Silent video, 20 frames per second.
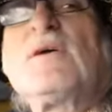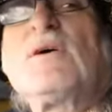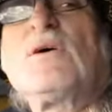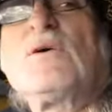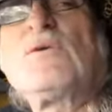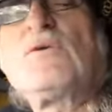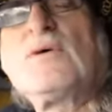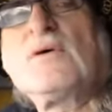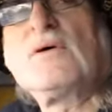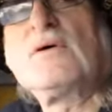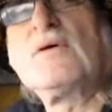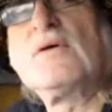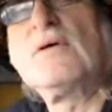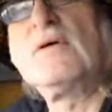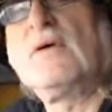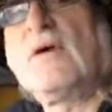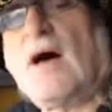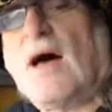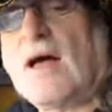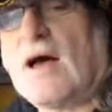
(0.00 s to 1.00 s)
know,
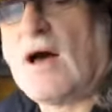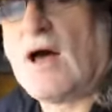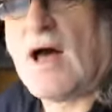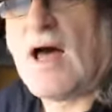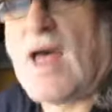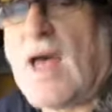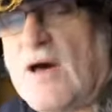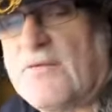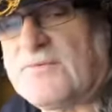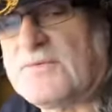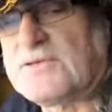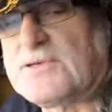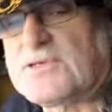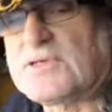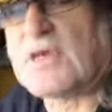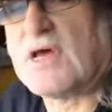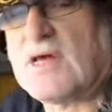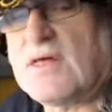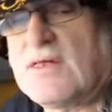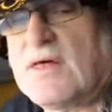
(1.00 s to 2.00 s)
I have to
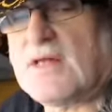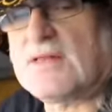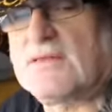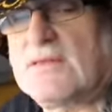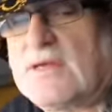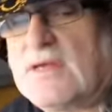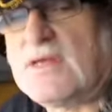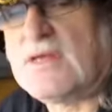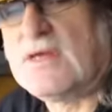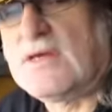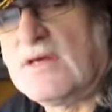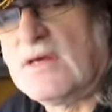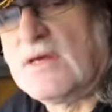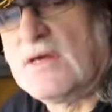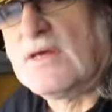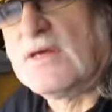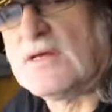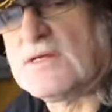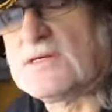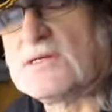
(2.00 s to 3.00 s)
say that the
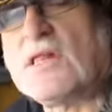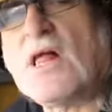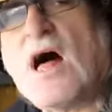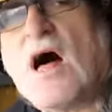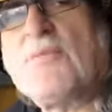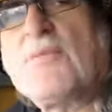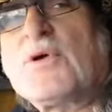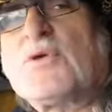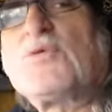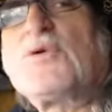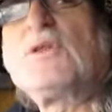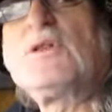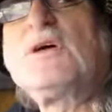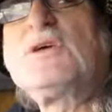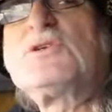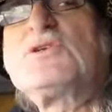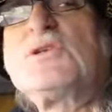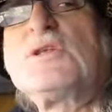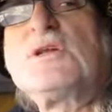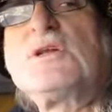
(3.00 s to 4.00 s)
Islamic
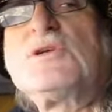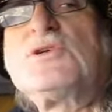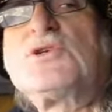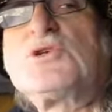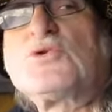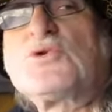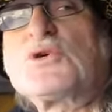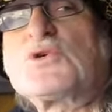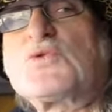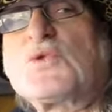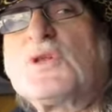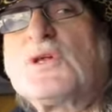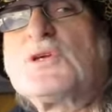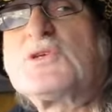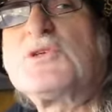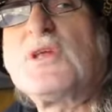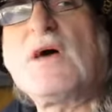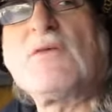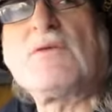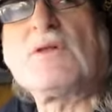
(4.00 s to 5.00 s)
religion and the Jewish
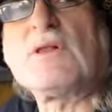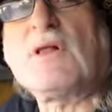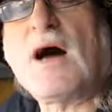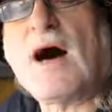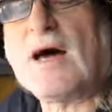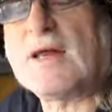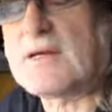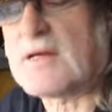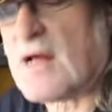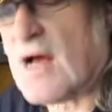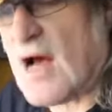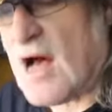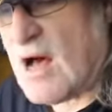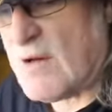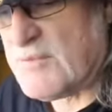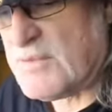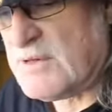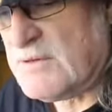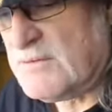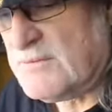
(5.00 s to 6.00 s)
religion have a lot in
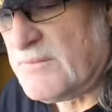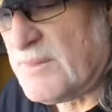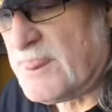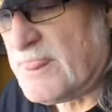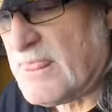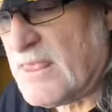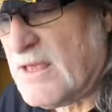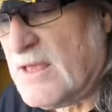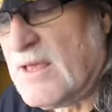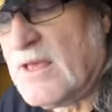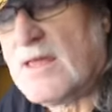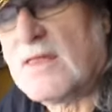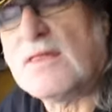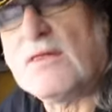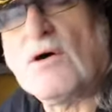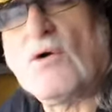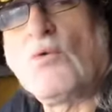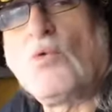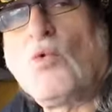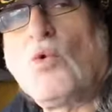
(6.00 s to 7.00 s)
common.
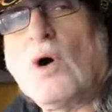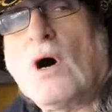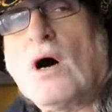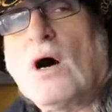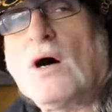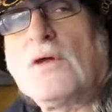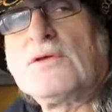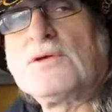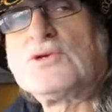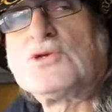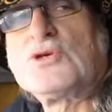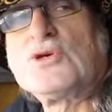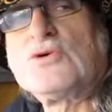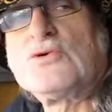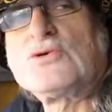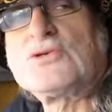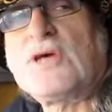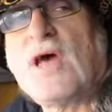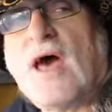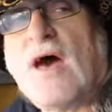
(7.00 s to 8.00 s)
The
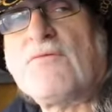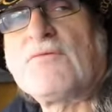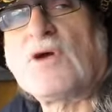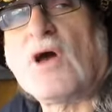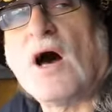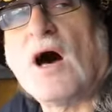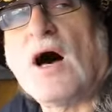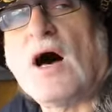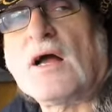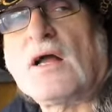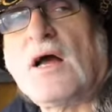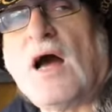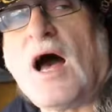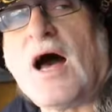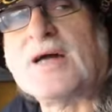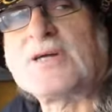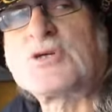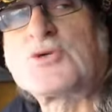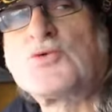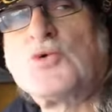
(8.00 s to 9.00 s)
Jews have
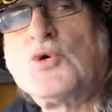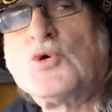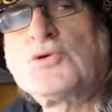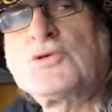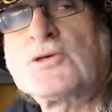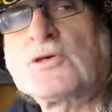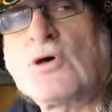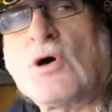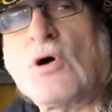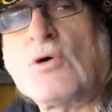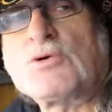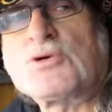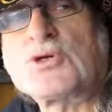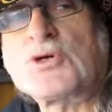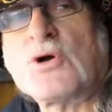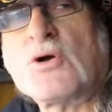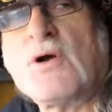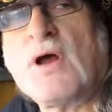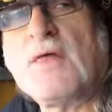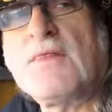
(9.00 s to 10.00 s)

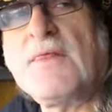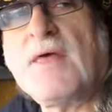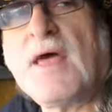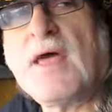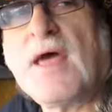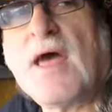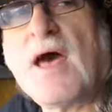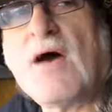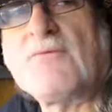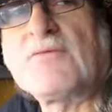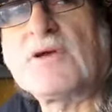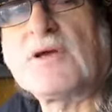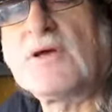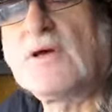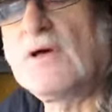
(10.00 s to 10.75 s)
kosher, and they have,